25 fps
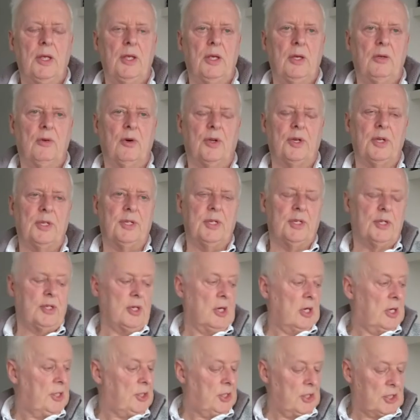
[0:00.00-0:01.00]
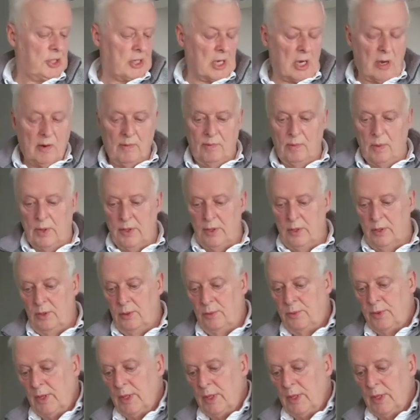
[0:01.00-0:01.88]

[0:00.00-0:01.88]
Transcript: you've got to decide yourself whether you